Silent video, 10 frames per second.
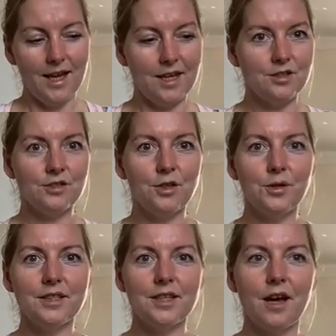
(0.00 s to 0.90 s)
And just
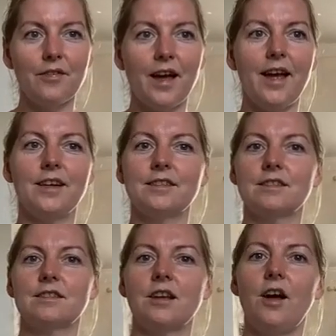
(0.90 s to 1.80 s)
notice how that
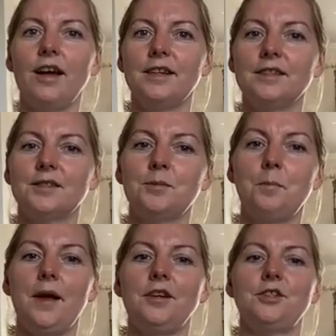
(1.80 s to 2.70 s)
exercise
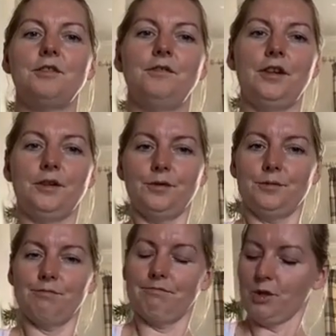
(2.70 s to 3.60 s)
made you feel.